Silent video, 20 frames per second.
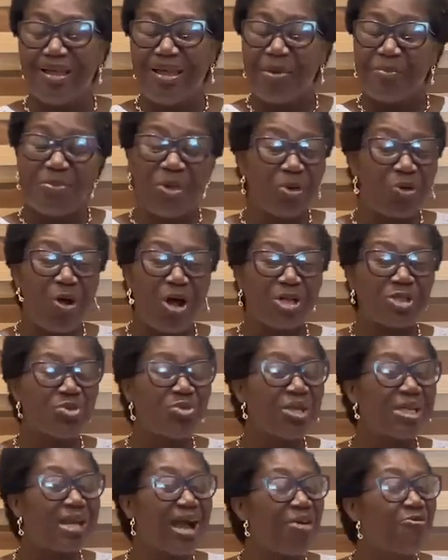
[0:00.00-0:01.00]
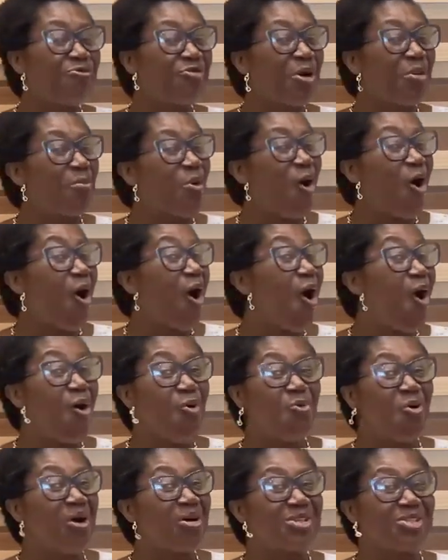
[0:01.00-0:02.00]
Because we come from all
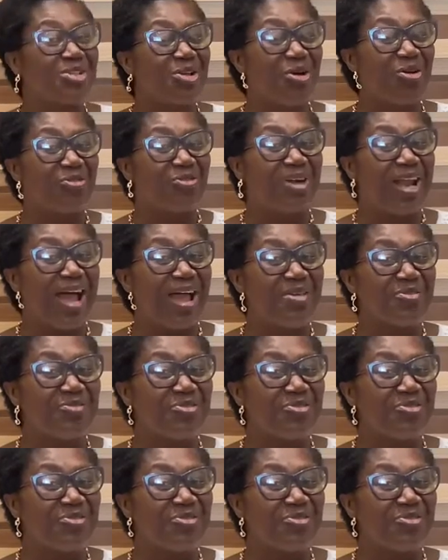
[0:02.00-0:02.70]
walks of life,